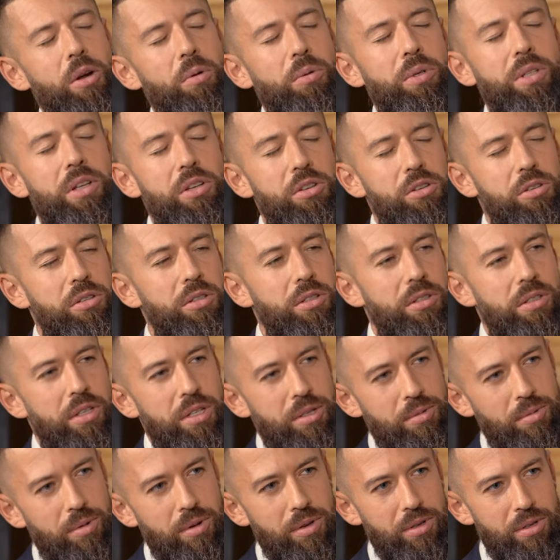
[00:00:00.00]
you know, initially
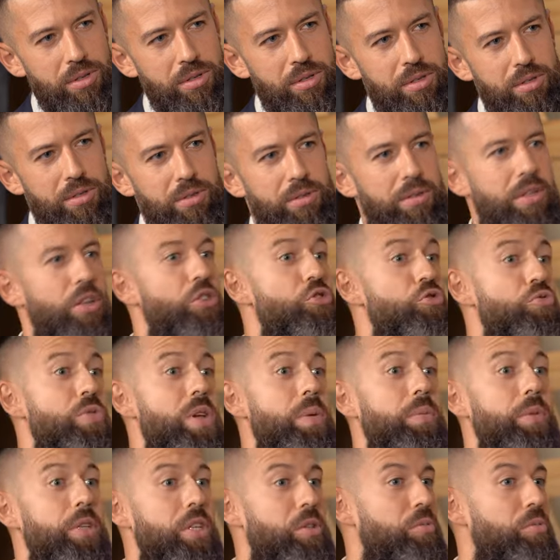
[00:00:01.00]
this was the dream.